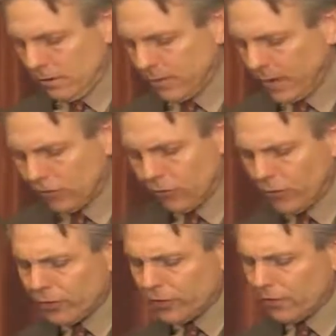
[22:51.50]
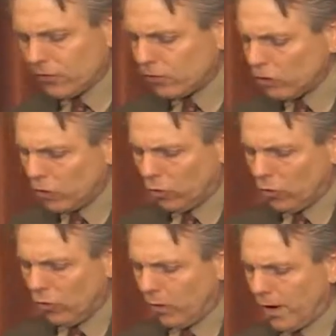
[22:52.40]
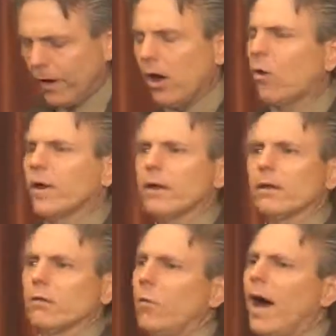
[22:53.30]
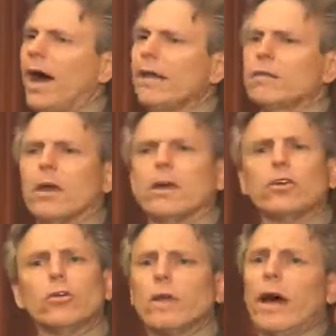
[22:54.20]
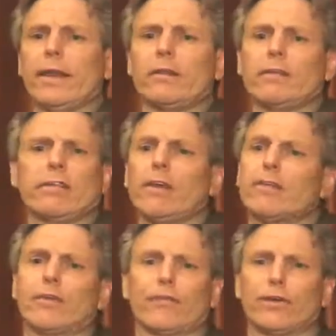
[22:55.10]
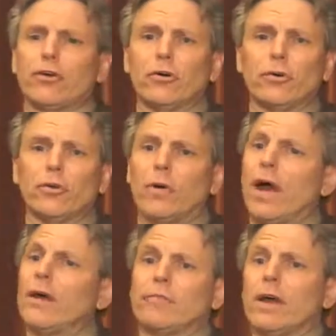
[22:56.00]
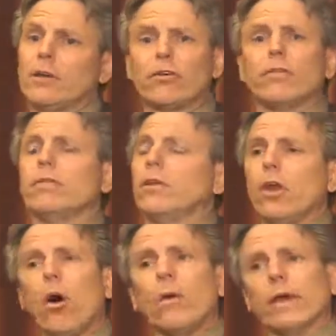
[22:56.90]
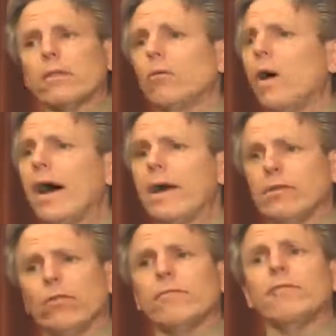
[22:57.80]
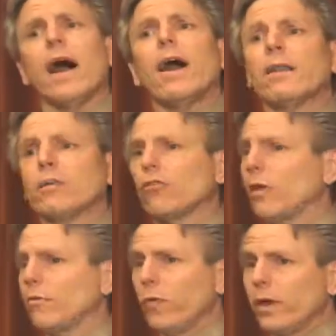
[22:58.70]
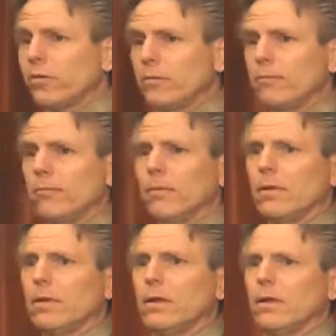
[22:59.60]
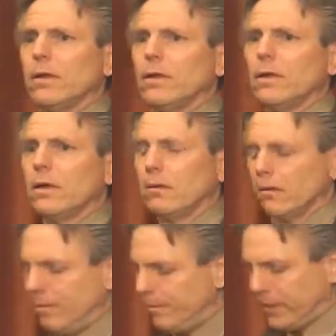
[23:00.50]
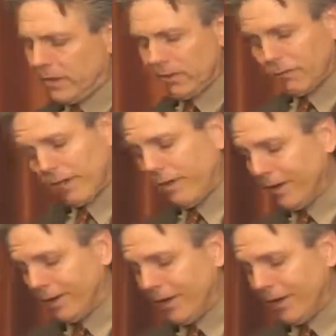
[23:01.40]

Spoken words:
In truth, it is you who are knowing, the wise. You got it. It's easy for you. You're the knowing, the wise. You have knowledge. You have wisdom. But this would take